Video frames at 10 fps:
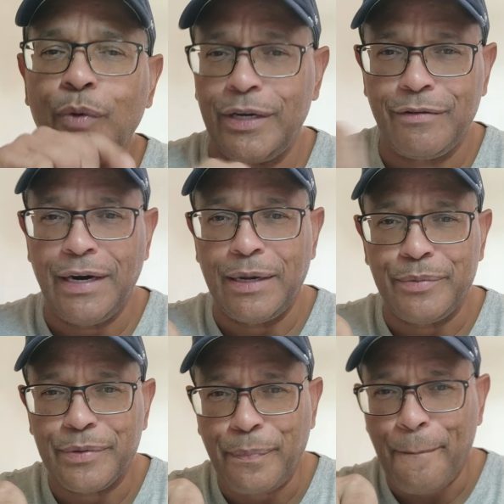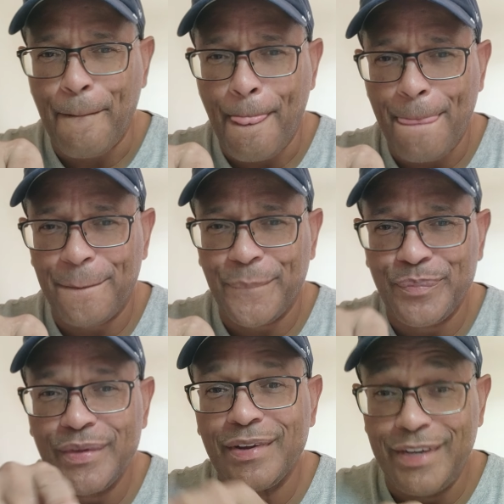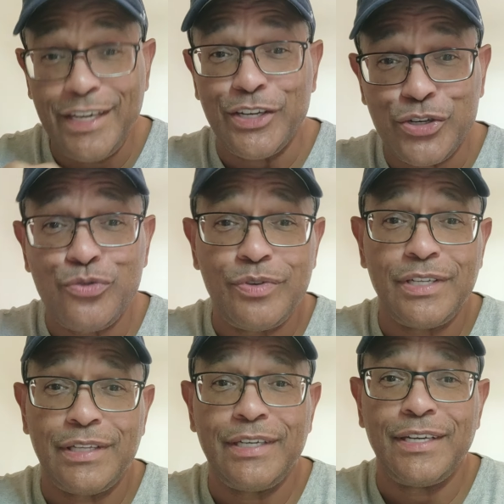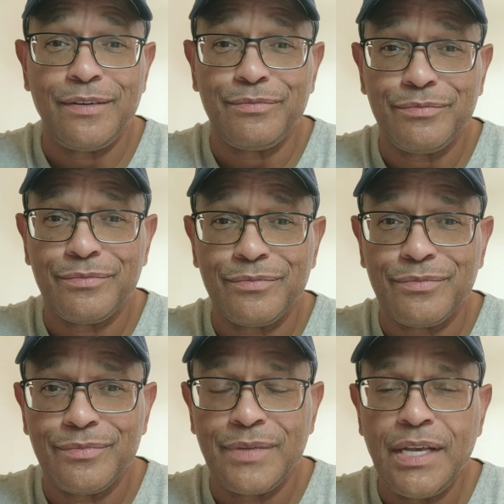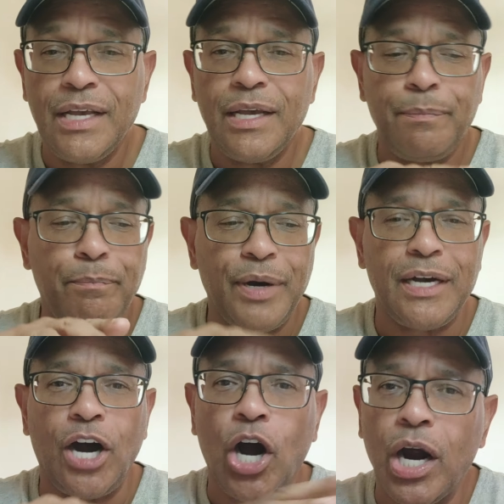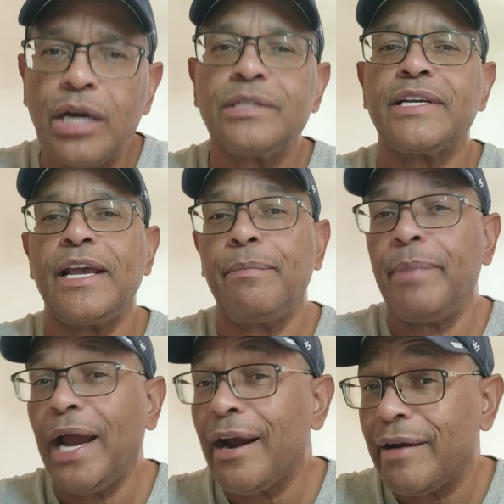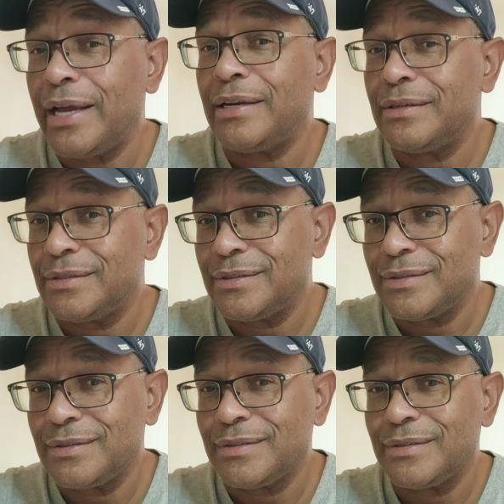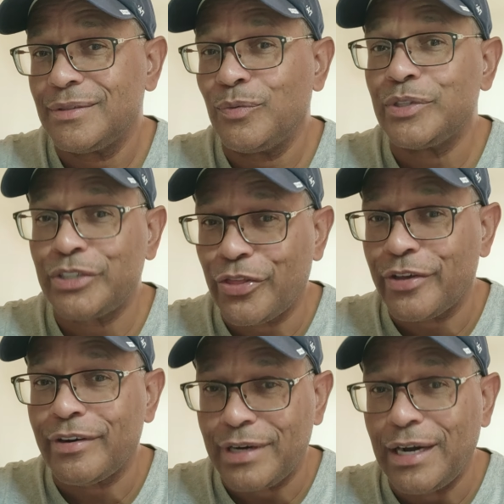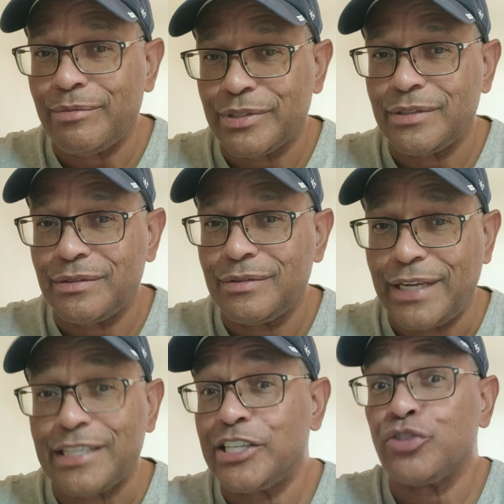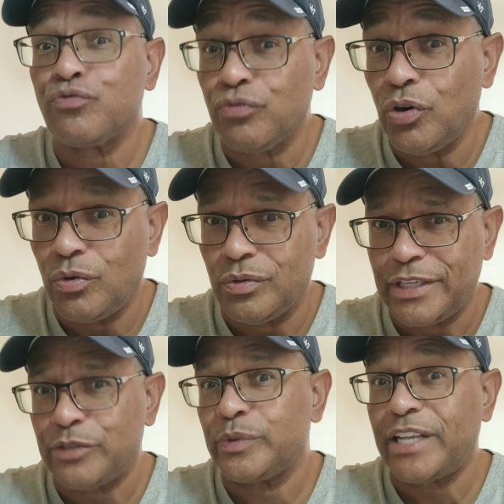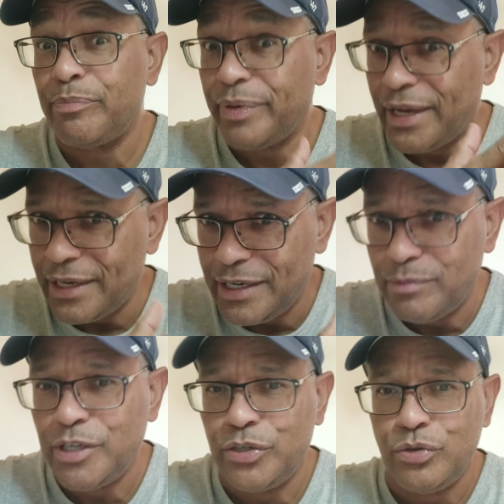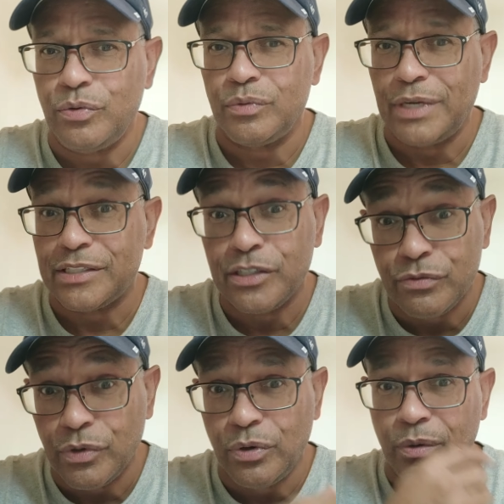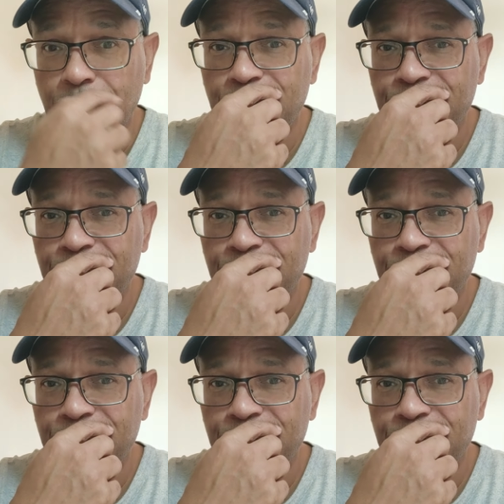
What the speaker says: Quentin Grimes. He can shoot in the league. But R.J. Barrett was the third option. That's his role. That's what they paid him to do. That's his role.